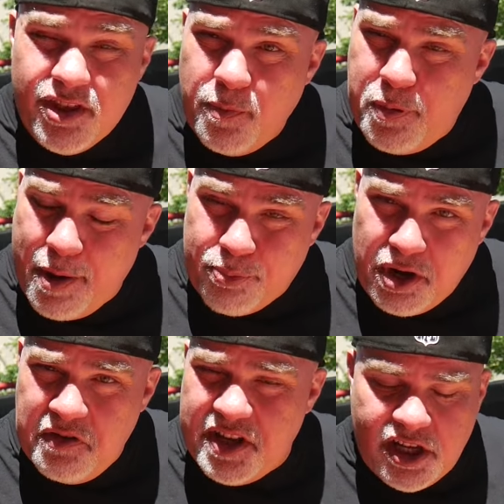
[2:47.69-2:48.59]
The
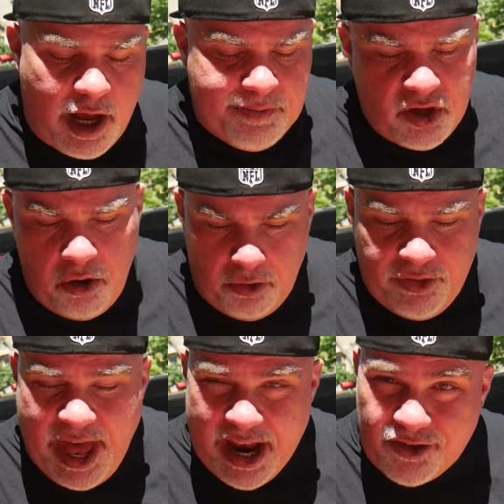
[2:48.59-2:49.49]
pepperoni cups hold
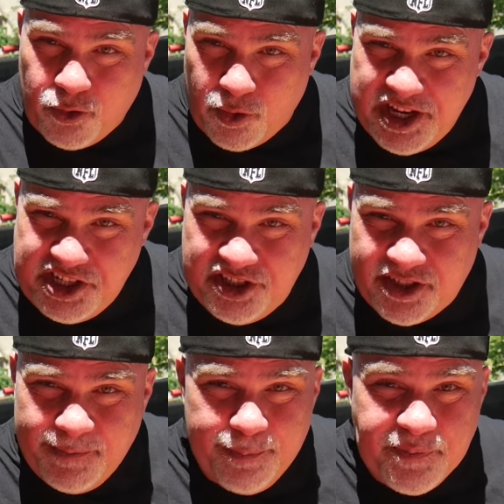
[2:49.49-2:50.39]
that grease